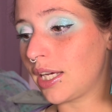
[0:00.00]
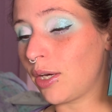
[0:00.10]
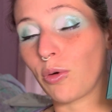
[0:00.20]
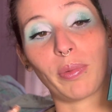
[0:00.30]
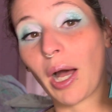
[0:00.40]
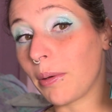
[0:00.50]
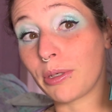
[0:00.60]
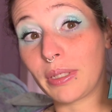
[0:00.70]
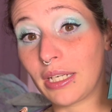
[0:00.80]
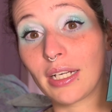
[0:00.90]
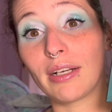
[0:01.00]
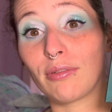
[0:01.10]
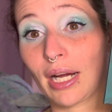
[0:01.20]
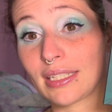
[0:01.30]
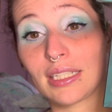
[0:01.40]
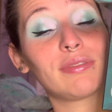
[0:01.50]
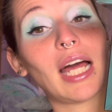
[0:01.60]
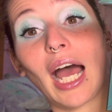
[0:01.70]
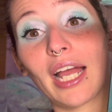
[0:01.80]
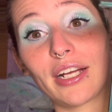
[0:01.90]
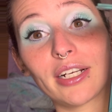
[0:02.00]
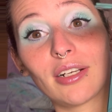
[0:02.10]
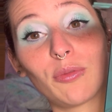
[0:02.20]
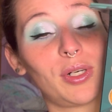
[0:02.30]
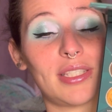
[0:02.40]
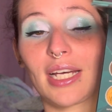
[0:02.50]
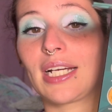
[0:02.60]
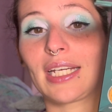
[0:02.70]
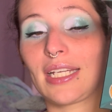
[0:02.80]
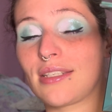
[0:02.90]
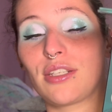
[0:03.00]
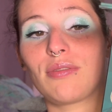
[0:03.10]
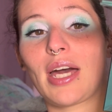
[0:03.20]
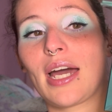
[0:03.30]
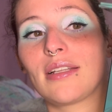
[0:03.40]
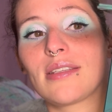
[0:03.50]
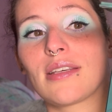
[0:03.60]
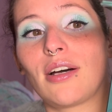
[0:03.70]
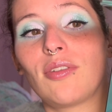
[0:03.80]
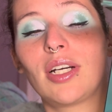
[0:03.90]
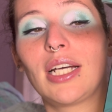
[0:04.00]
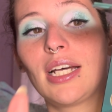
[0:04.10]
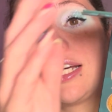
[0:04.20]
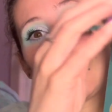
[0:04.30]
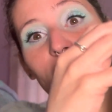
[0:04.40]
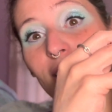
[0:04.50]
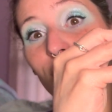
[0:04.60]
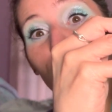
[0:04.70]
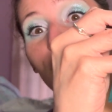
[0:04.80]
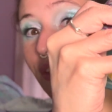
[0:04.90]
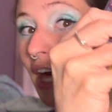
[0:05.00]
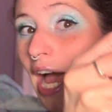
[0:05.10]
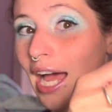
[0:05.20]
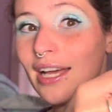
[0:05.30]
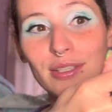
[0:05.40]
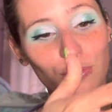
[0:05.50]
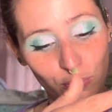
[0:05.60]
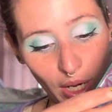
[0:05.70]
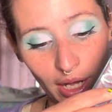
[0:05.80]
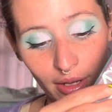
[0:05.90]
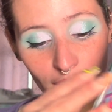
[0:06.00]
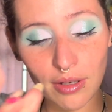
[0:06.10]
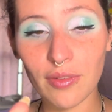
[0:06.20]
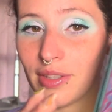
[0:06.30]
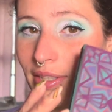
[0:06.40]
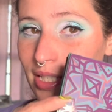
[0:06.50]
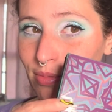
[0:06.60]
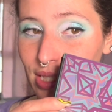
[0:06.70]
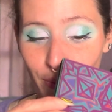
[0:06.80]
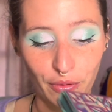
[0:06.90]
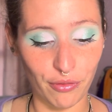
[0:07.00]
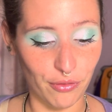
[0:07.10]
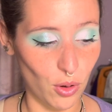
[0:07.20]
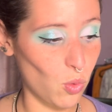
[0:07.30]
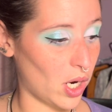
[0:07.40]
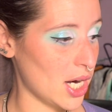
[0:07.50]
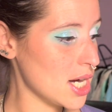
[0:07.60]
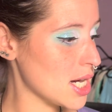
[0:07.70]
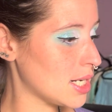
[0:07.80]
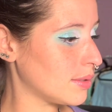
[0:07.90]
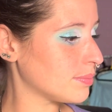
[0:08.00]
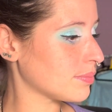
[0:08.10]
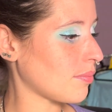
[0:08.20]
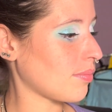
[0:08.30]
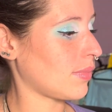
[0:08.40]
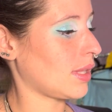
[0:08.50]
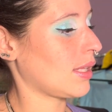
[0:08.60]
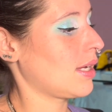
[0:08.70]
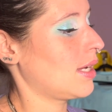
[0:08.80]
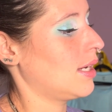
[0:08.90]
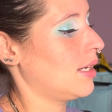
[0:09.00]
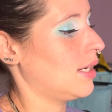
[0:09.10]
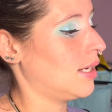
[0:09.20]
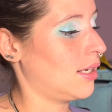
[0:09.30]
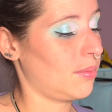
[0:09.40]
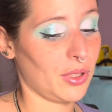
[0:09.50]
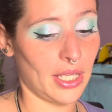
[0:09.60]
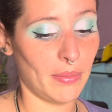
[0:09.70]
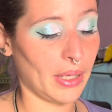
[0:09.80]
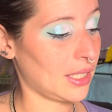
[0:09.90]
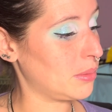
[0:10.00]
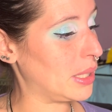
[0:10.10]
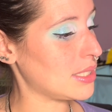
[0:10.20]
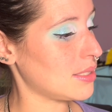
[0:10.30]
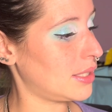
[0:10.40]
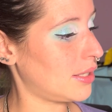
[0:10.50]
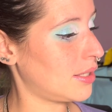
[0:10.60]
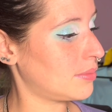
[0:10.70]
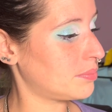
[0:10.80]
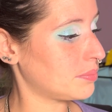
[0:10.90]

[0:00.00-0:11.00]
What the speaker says: it will probably be ranked even higher once I get to do that. So stay tuned for that as well. This was number 4. Put that back in the box later.